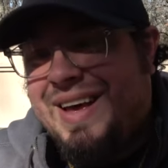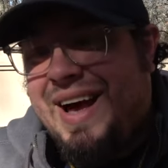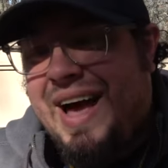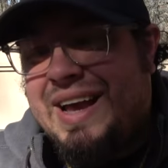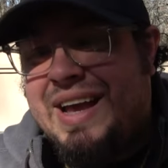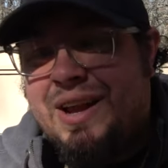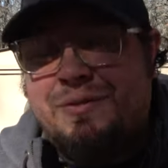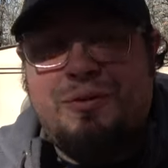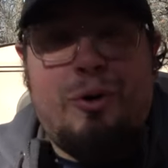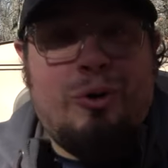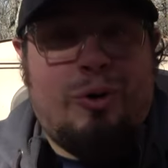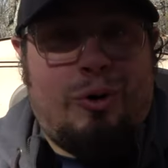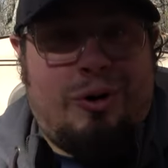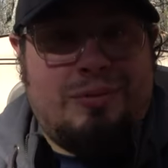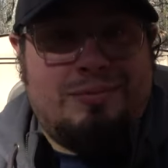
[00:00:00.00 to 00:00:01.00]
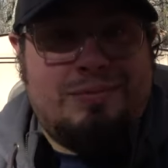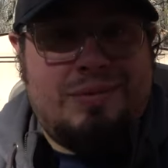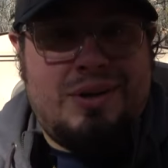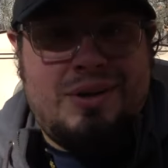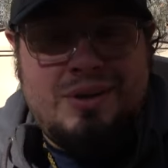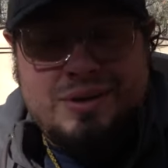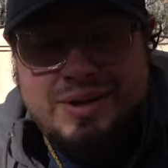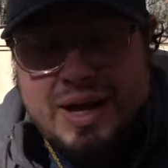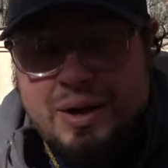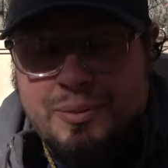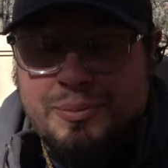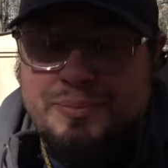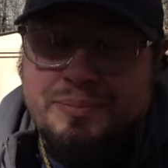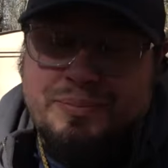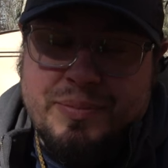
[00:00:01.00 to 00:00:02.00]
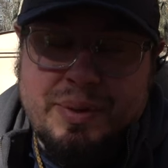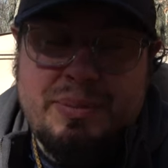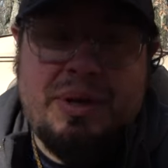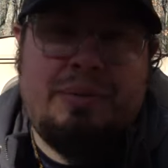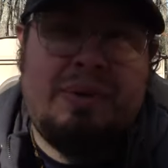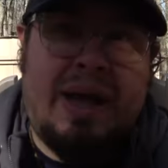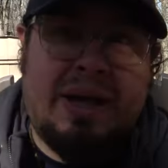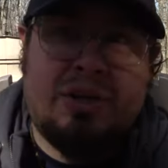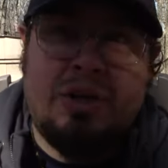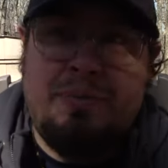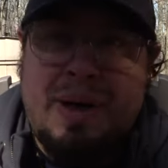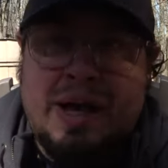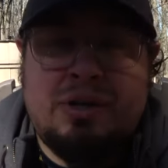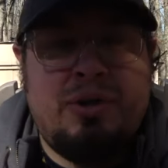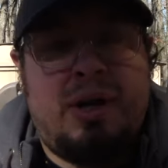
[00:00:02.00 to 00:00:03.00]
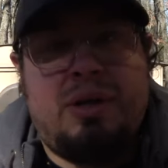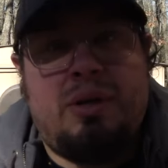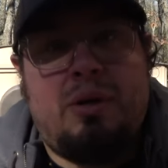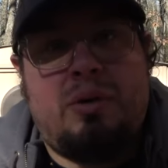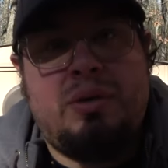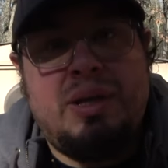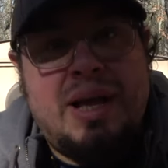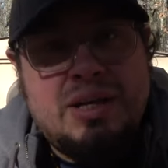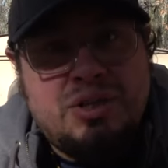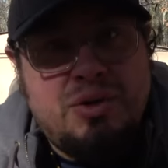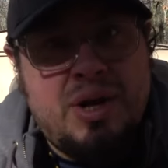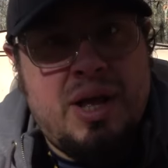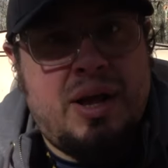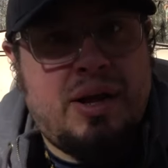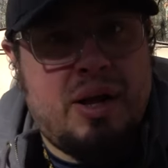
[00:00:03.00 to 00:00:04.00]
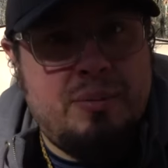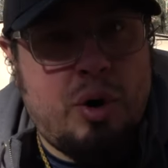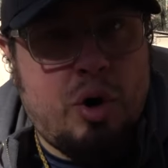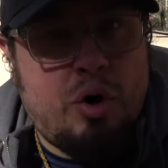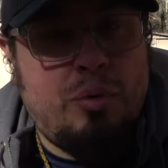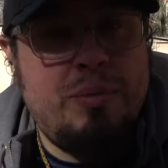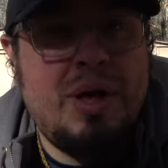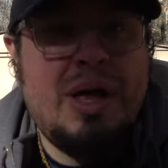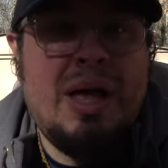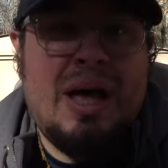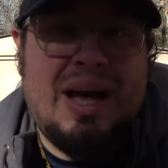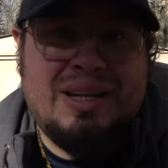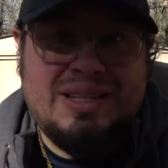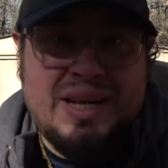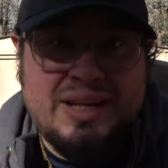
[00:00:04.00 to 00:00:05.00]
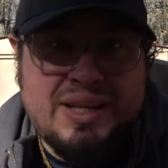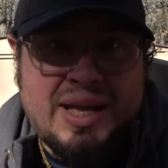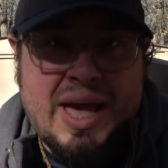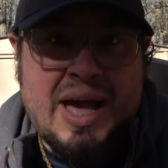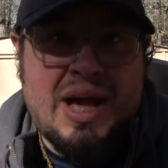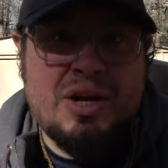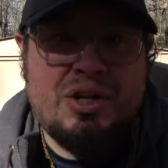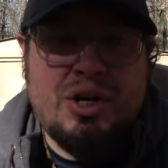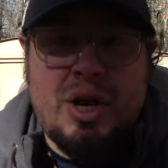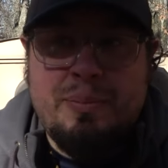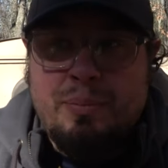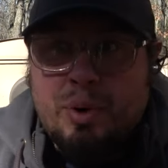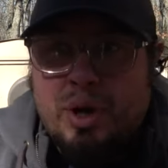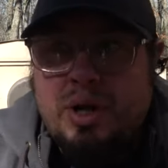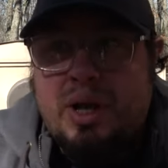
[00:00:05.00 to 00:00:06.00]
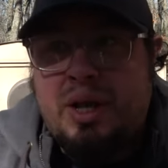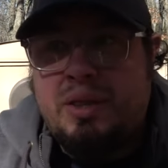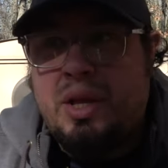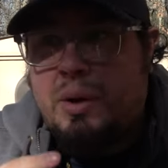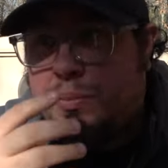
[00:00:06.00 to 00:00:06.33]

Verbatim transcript: I get a phone call. Now, let me actually backtrack a little. Yesterday, I come home, I take the cash, I put it in the